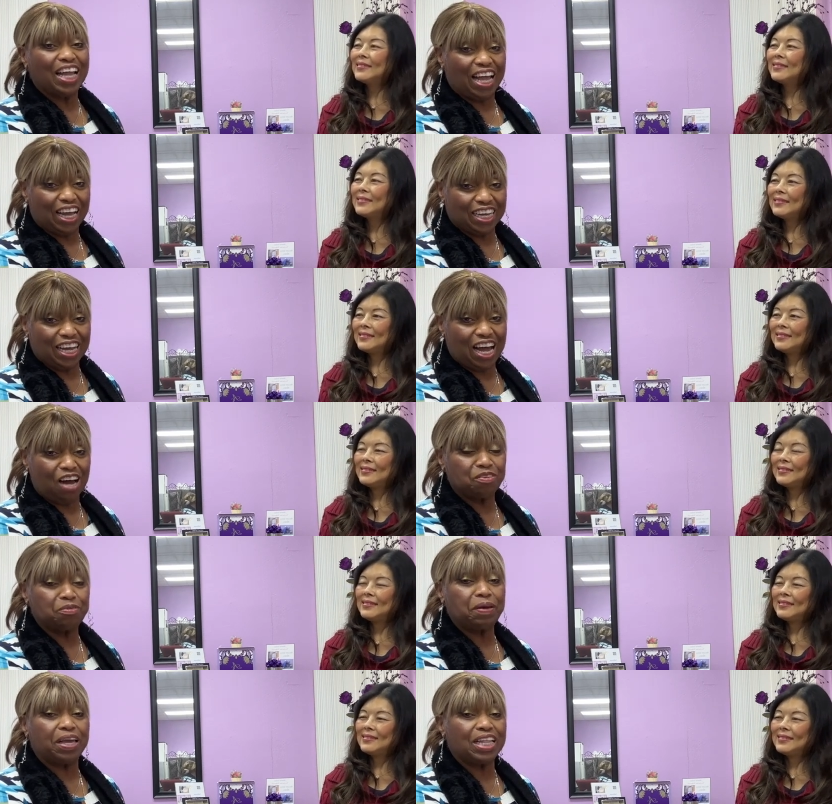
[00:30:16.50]
Speaker 1: heck I
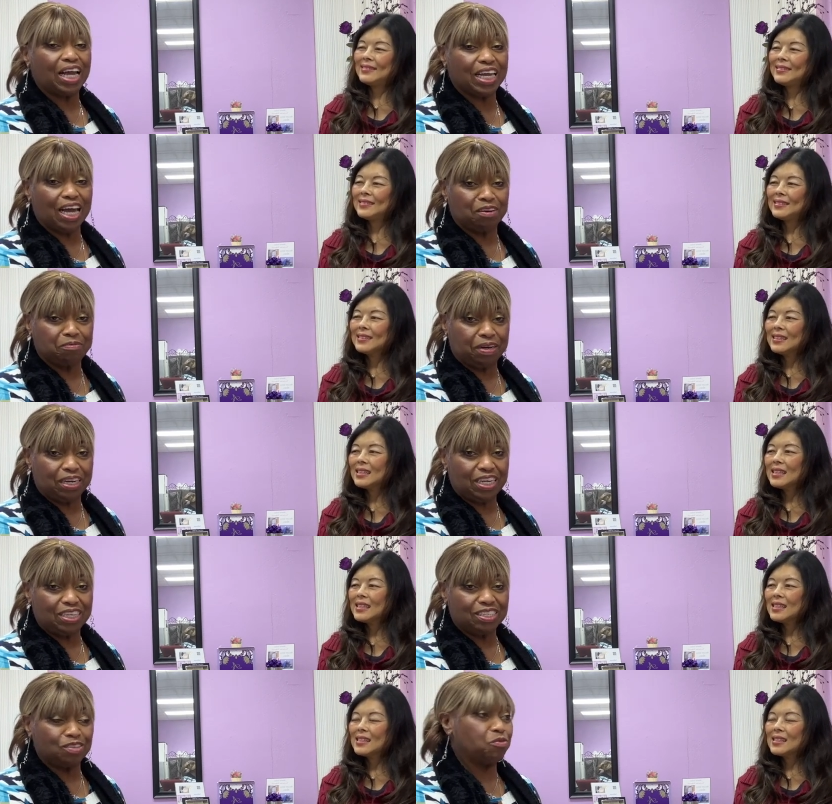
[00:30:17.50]
would pay that kind of
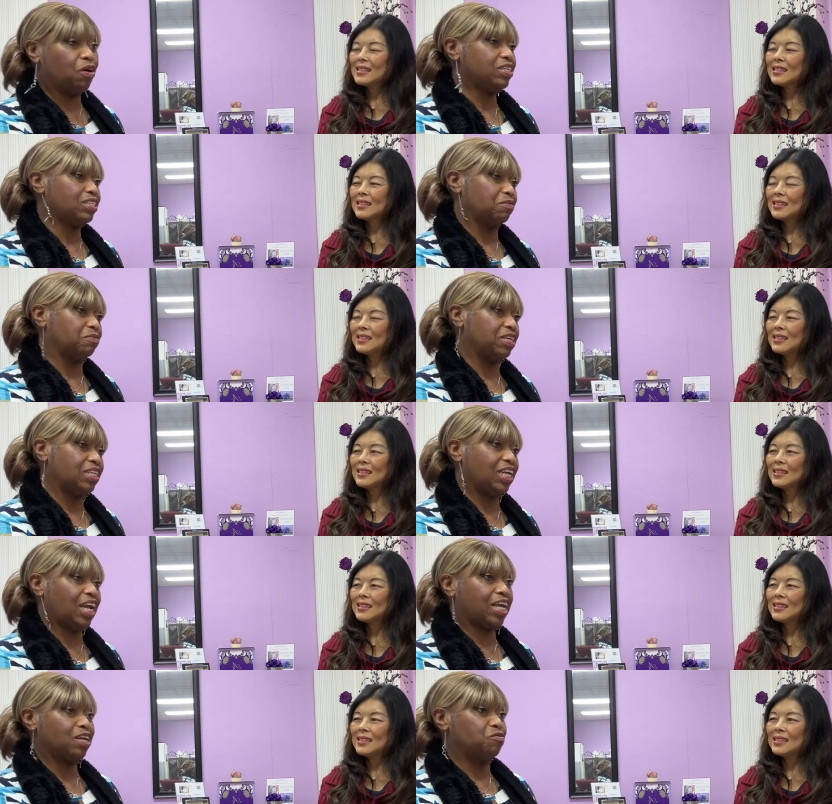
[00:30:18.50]
money to watch something that
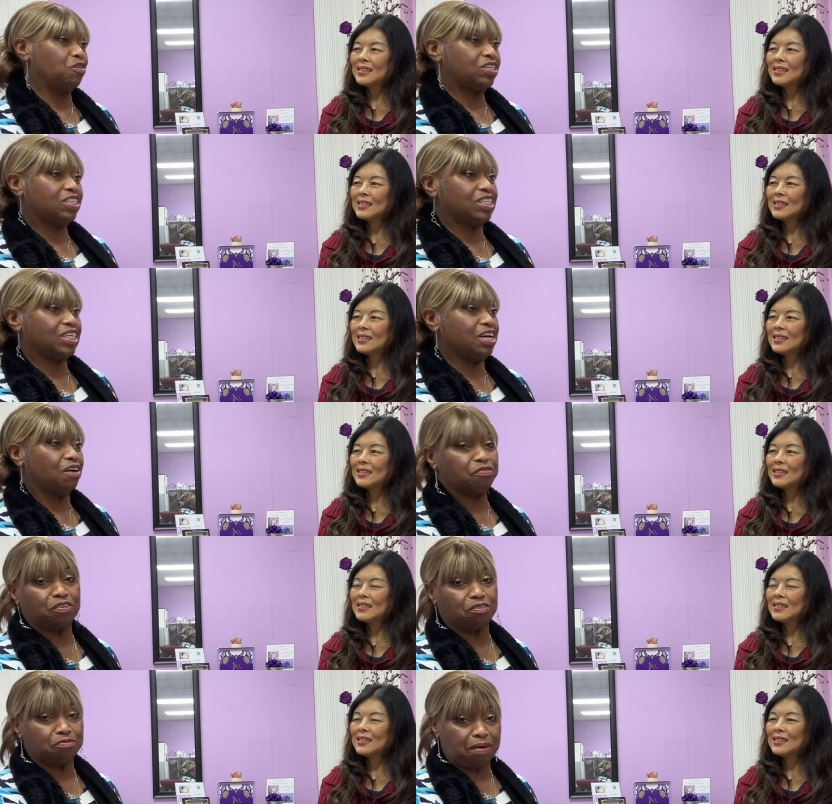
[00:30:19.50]
I can watch in the
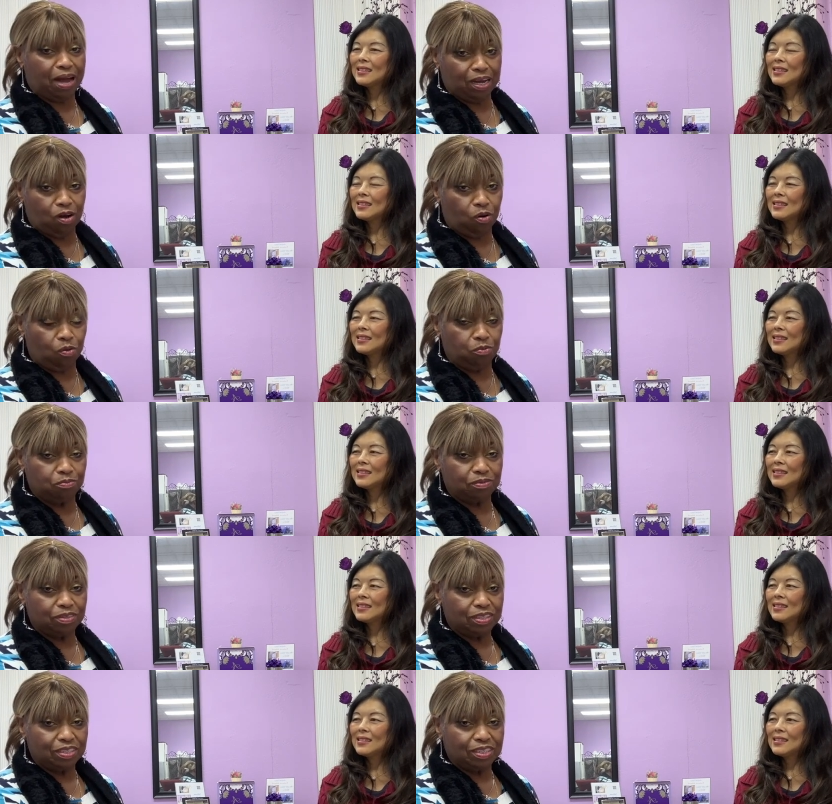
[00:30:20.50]
comfort of my home.
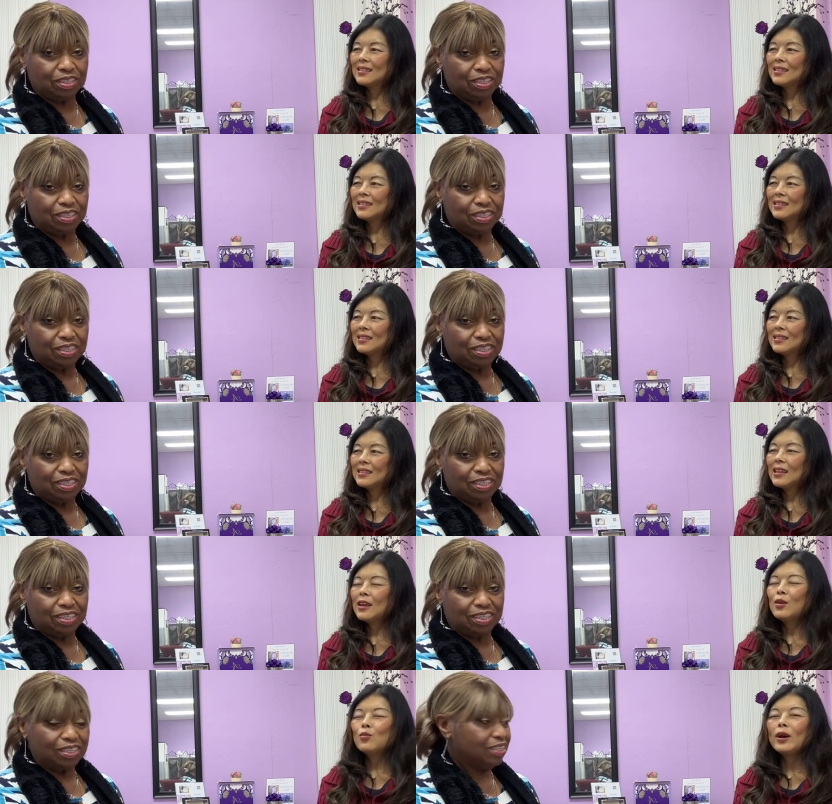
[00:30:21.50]

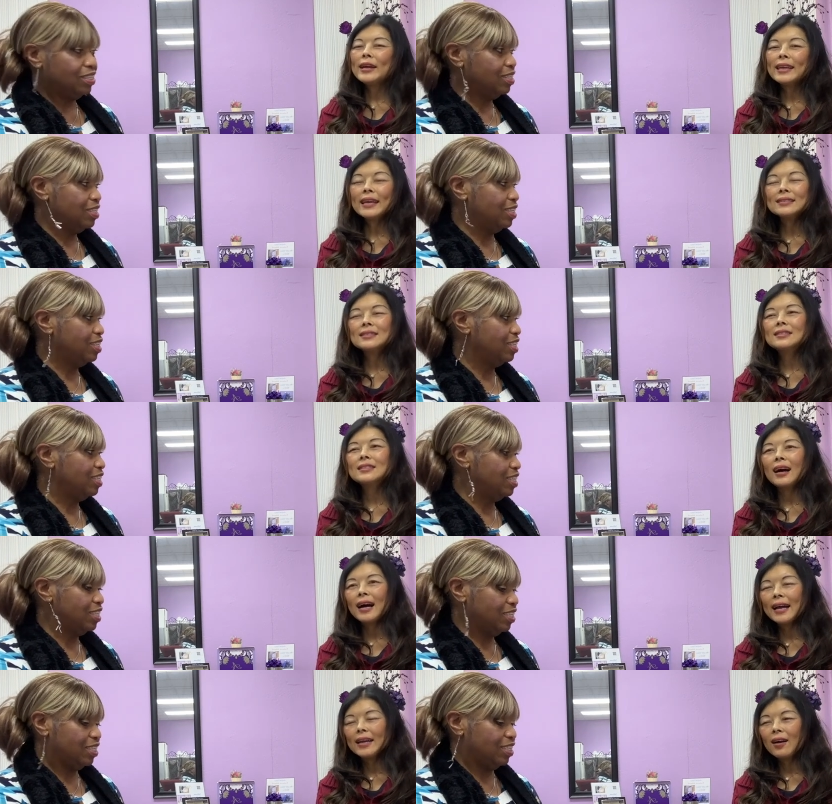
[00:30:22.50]
Speaker 2: Well, I guess
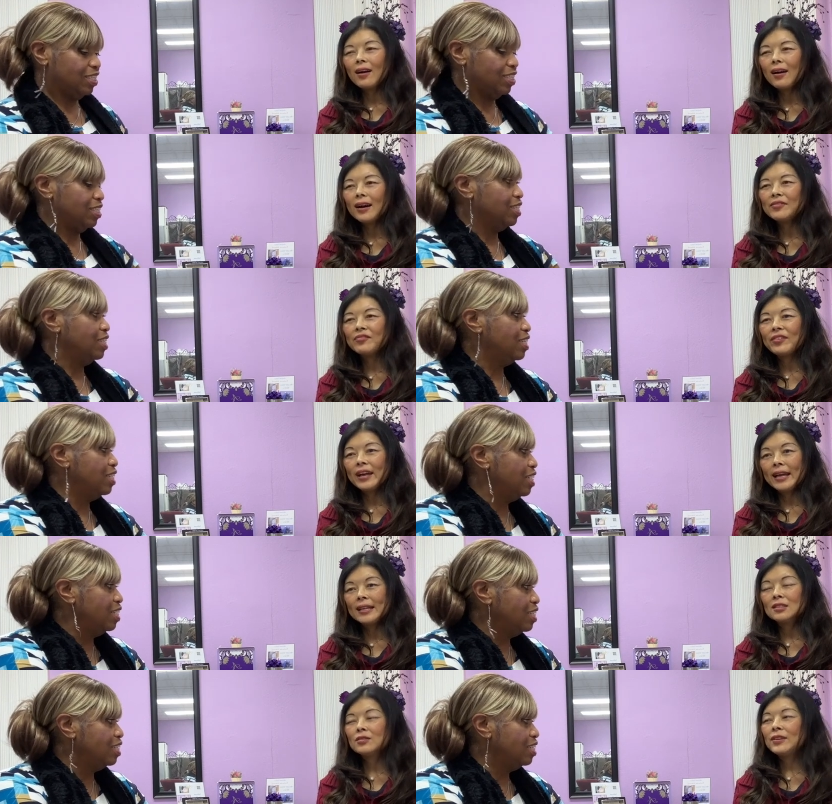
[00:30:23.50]
die-hard
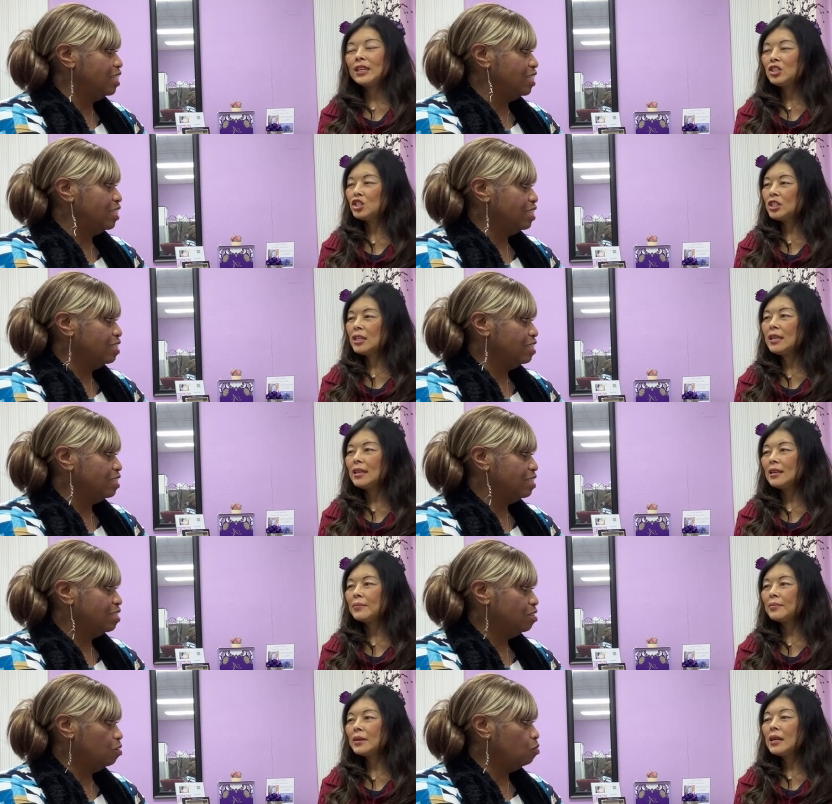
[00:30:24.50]
fans of each
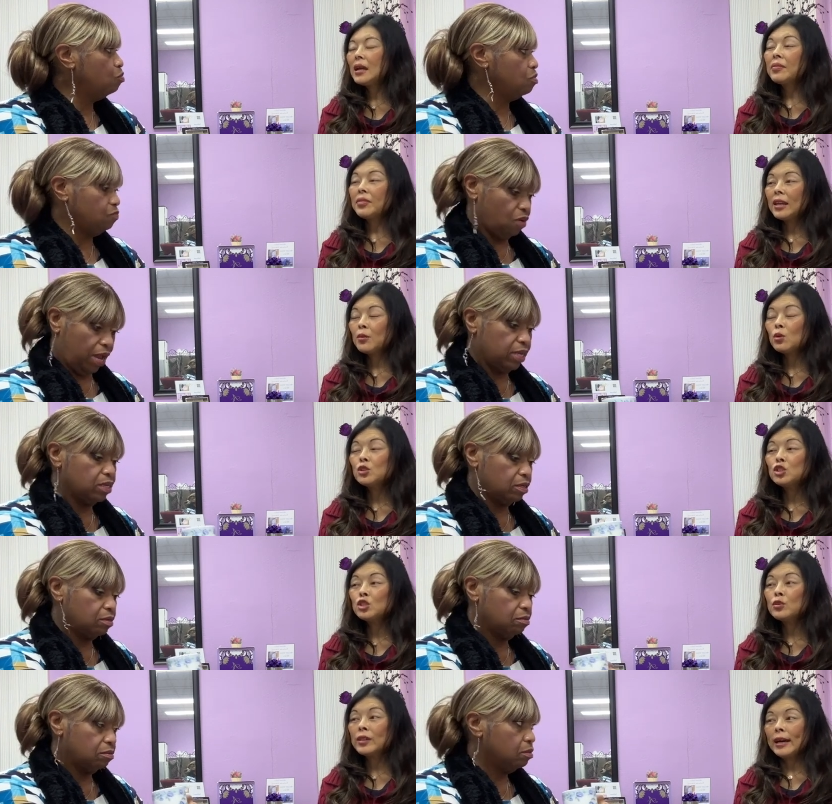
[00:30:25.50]
team they right. would
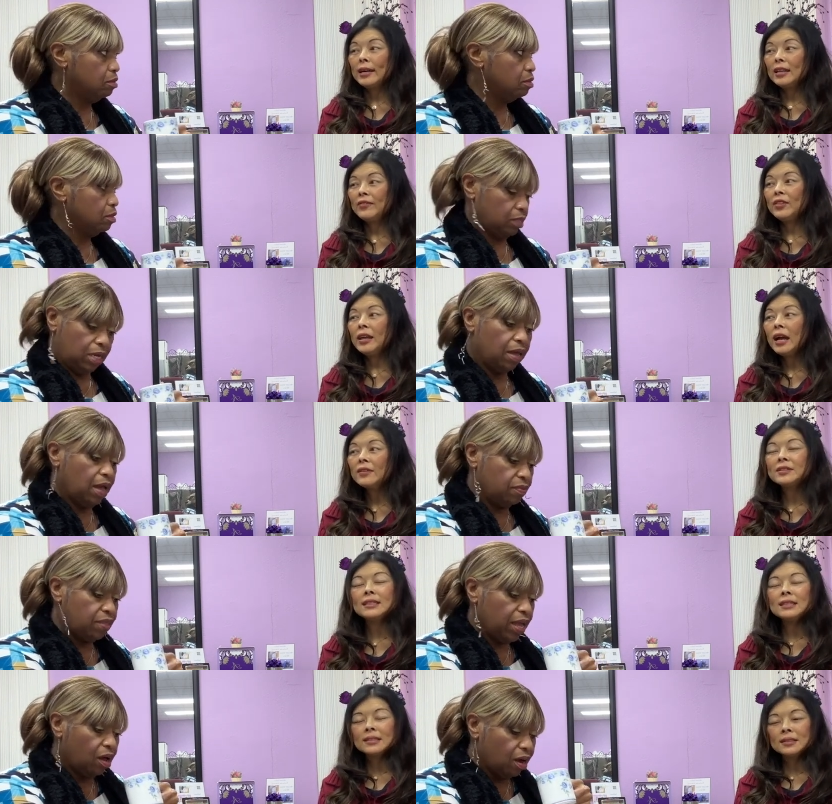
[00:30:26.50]
do that. If they yeah, have
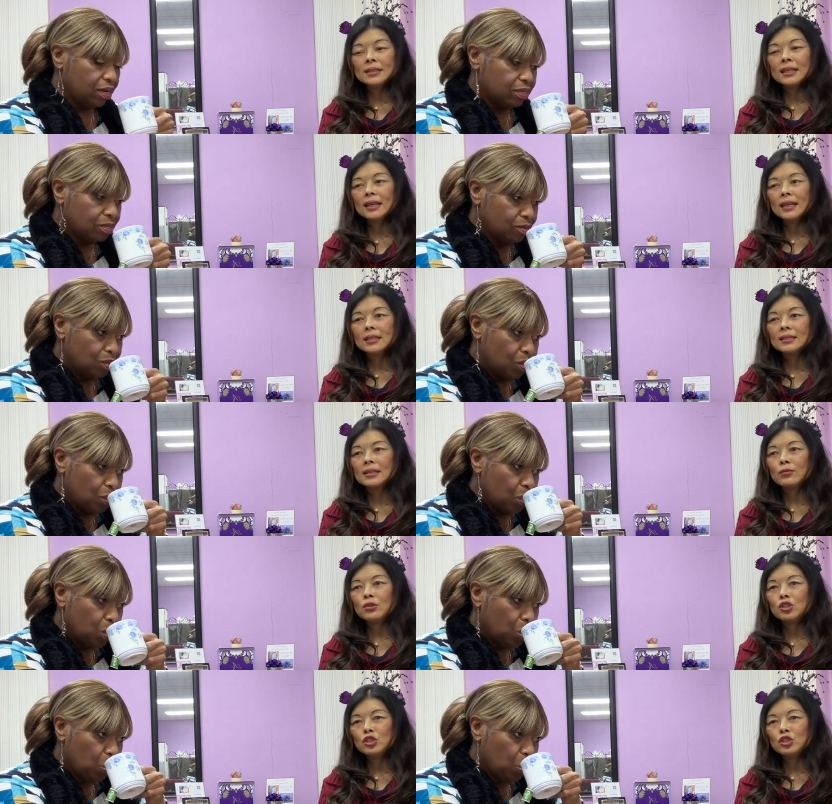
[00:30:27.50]
season they tickets, they would